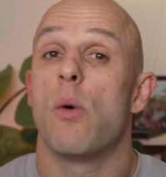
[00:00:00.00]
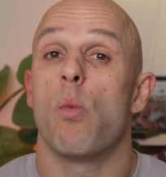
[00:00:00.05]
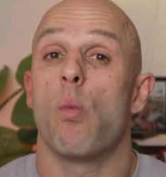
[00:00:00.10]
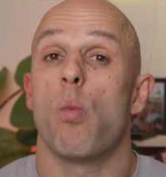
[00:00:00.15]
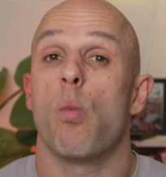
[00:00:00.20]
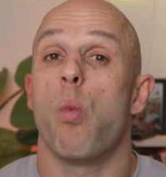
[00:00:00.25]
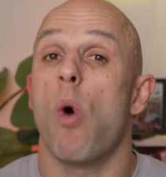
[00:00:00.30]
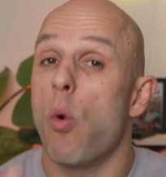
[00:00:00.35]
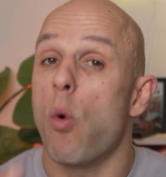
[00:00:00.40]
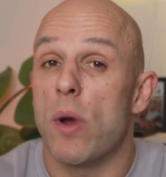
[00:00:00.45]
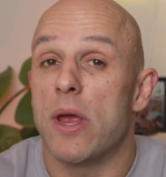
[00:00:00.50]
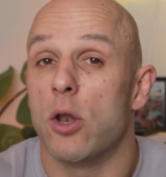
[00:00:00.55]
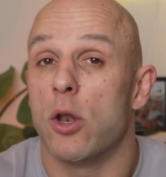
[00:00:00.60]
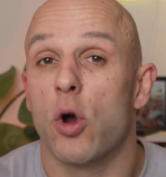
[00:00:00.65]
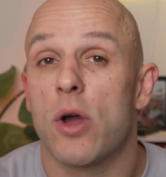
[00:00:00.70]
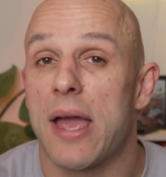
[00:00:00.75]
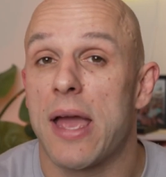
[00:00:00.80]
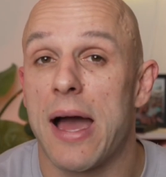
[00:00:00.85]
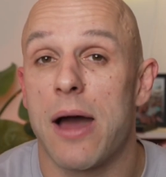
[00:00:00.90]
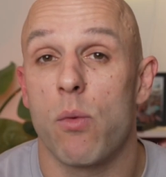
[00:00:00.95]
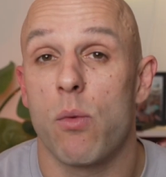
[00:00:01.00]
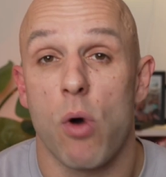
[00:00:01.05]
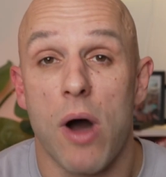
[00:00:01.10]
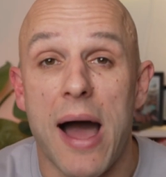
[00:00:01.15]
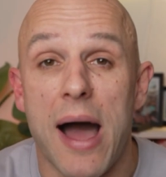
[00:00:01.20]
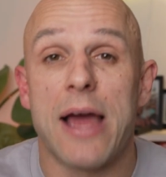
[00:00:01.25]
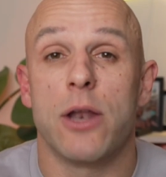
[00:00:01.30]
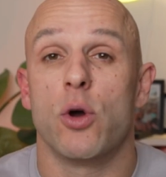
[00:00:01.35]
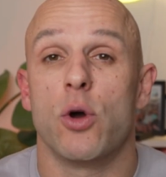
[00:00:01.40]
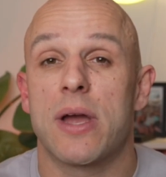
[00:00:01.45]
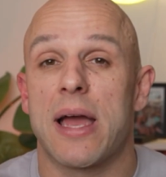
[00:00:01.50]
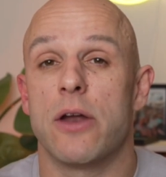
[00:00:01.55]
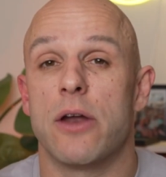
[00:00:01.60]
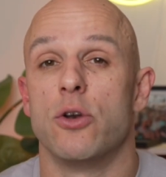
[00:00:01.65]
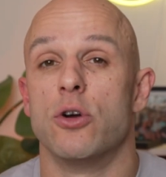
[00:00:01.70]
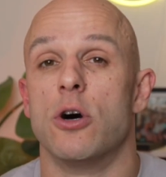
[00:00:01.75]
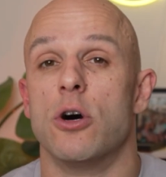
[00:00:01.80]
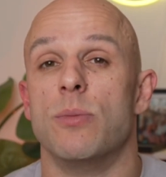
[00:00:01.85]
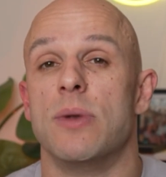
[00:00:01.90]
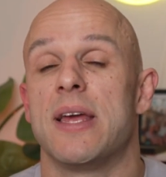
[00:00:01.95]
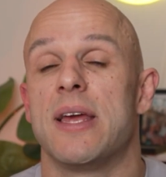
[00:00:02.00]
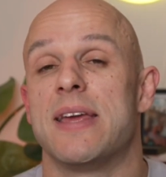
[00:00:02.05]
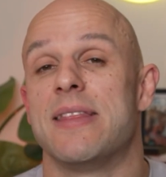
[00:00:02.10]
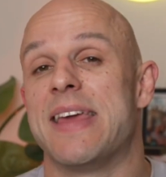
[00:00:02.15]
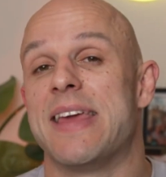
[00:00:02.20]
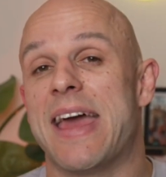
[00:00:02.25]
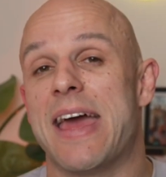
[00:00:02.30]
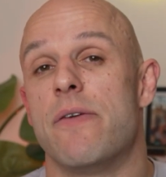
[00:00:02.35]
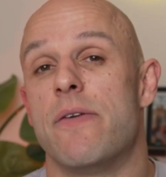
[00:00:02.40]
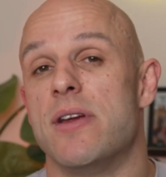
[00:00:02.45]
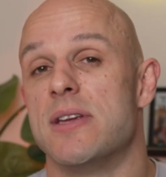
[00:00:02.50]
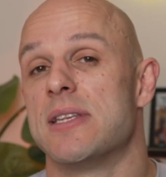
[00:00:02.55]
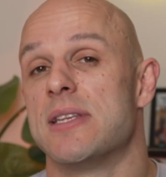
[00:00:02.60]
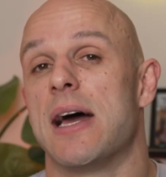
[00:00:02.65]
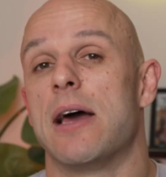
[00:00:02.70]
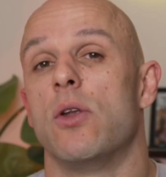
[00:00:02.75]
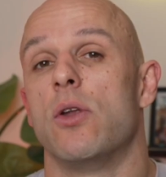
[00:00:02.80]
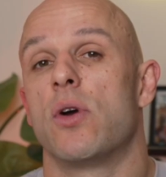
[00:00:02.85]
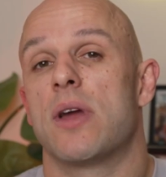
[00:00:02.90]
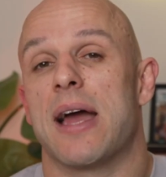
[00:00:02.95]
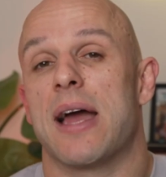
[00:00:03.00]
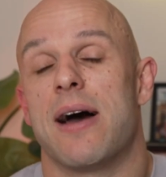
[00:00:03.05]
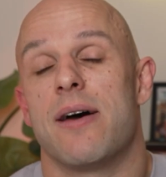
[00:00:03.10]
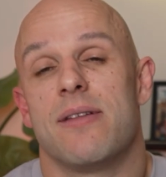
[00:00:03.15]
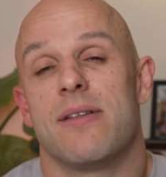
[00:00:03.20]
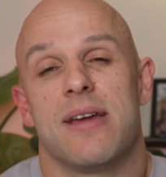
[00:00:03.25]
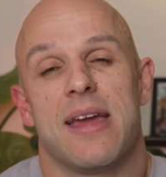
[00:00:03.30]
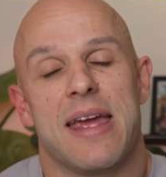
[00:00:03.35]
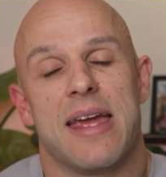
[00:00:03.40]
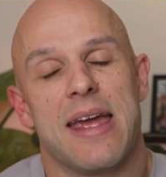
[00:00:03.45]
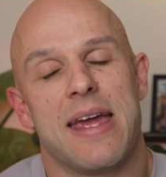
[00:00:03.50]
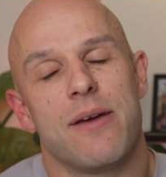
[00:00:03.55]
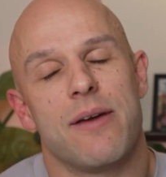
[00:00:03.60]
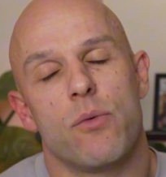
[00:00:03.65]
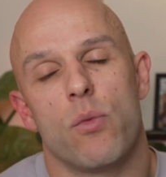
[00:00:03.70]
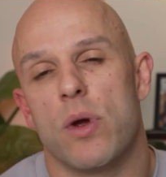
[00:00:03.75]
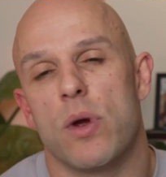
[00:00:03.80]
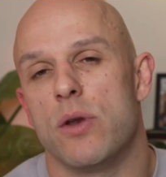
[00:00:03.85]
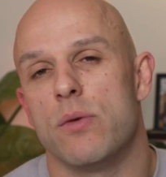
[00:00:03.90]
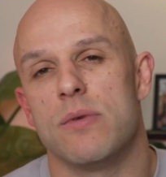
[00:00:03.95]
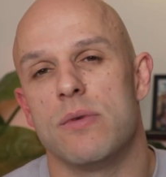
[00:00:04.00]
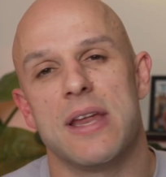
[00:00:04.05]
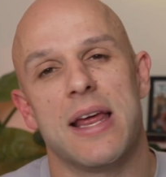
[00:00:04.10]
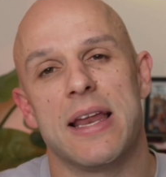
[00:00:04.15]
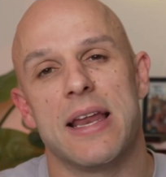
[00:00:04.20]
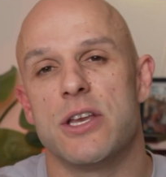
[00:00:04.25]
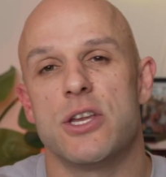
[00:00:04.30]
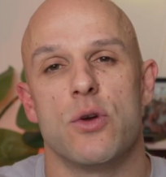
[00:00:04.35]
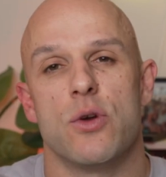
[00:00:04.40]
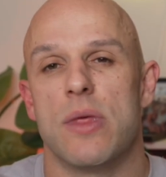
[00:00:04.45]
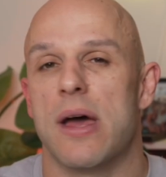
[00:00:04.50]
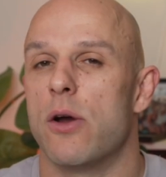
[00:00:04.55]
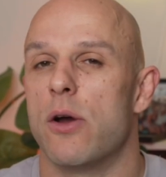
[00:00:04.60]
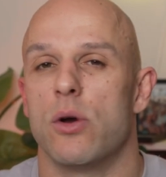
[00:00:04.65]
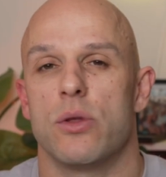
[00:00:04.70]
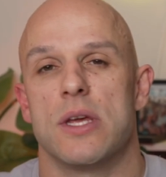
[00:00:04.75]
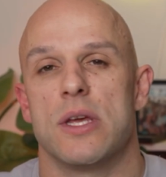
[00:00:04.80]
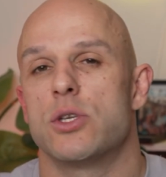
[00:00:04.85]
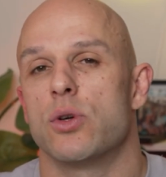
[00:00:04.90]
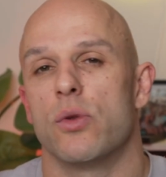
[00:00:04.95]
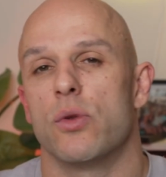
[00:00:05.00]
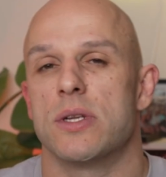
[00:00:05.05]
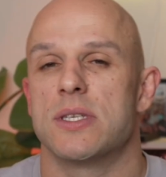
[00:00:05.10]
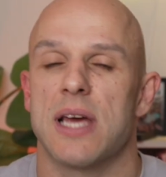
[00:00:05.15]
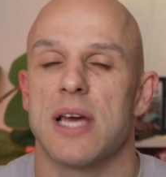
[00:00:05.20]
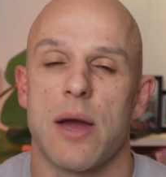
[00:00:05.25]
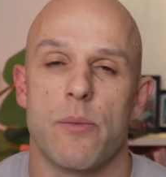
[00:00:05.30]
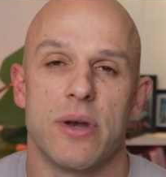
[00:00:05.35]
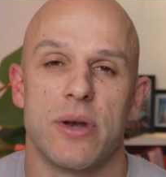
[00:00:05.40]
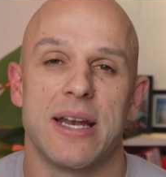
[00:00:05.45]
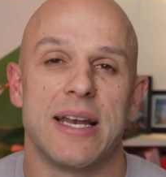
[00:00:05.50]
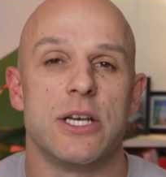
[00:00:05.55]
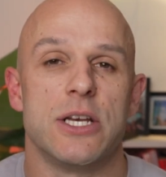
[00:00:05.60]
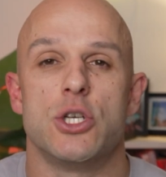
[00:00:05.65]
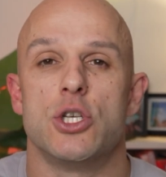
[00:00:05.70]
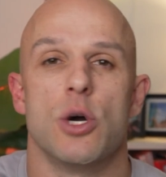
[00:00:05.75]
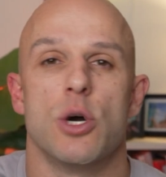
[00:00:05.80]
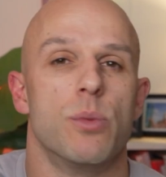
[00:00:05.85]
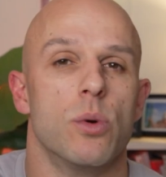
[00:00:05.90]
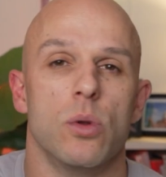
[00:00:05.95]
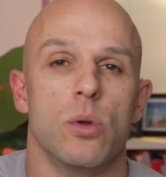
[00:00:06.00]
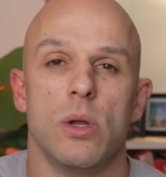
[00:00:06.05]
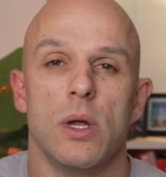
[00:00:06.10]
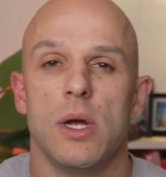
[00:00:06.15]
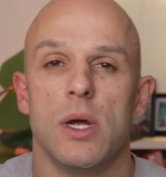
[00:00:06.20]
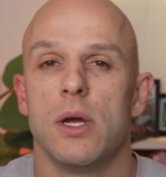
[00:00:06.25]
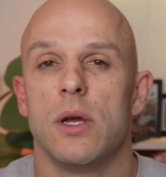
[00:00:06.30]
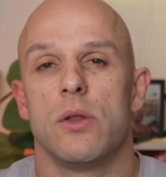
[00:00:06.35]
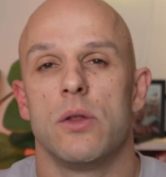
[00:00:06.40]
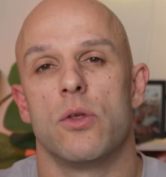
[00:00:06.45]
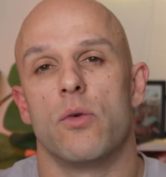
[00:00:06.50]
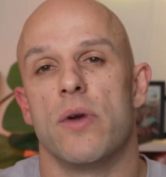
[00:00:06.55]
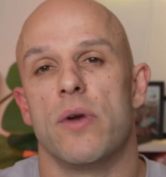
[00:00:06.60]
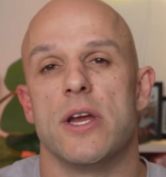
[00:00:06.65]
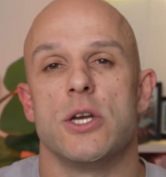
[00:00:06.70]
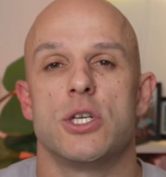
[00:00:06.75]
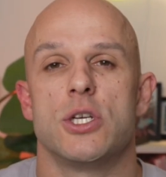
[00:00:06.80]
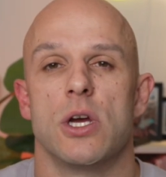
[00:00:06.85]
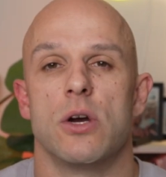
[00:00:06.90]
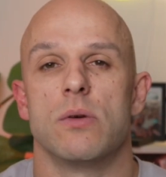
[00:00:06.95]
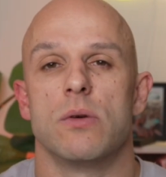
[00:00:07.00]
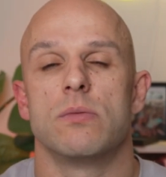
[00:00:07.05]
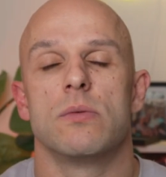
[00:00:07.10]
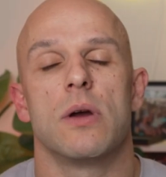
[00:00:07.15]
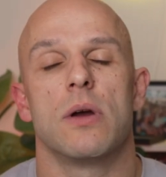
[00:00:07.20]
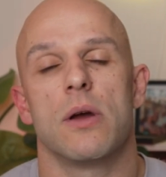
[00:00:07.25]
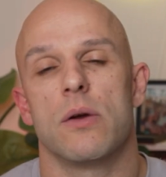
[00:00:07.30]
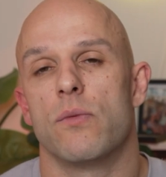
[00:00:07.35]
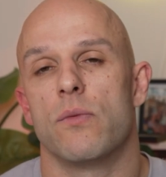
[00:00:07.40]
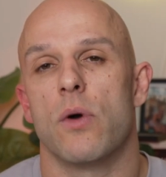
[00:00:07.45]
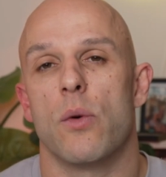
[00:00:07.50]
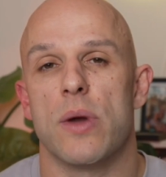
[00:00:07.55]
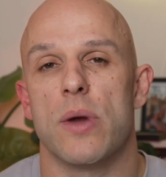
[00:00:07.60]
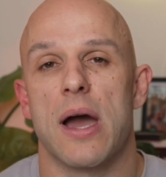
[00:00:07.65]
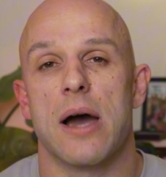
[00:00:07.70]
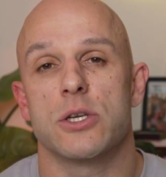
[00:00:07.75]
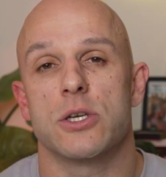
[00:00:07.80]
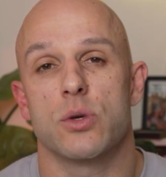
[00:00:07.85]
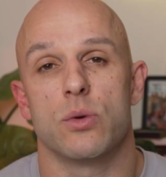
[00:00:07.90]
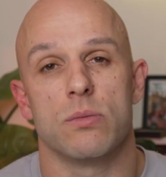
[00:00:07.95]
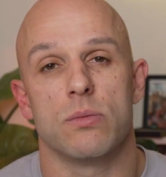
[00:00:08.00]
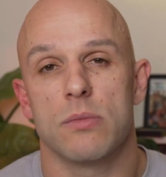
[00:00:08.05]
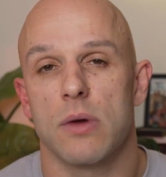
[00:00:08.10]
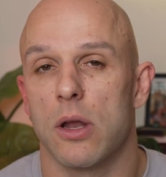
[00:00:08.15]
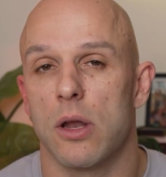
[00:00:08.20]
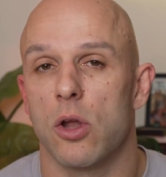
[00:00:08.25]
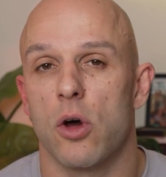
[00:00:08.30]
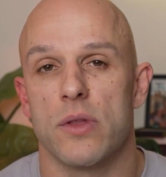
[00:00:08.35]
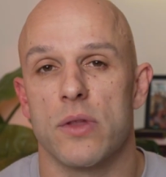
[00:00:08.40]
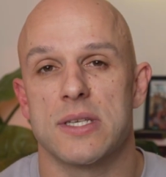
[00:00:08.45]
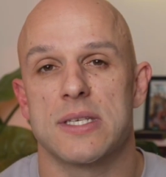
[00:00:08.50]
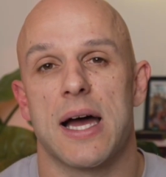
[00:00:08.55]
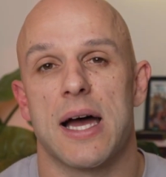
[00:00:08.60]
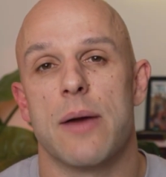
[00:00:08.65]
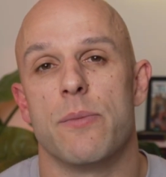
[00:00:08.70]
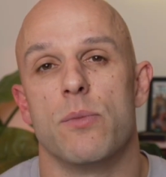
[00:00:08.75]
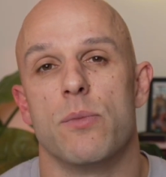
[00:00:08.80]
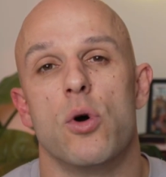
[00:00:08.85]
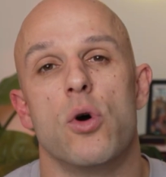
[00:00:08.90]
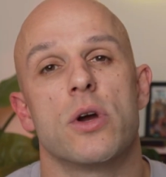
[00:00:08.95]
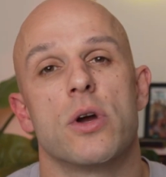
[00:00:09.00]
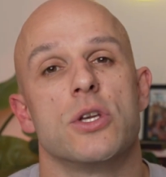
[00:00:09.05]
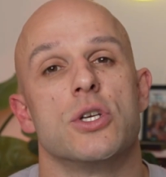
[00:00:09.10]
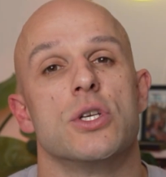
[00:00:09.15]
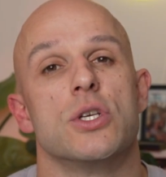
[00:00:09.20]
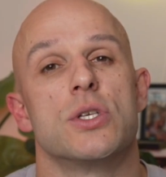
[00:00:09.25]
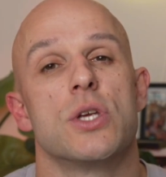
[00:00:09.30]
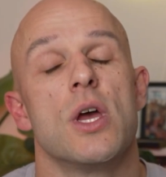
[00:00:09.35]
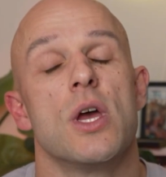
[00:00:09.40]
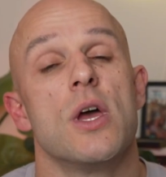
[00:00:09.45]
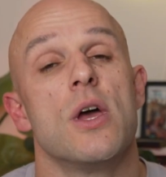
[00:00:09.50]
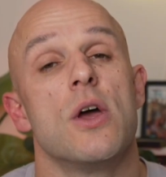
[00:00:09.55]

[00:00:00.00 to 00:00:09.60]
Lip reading: what I look at normally in the areas that I look at, we nearly do this all the time. We nearly double the ratio of what we are. So a lot of the time, mortgages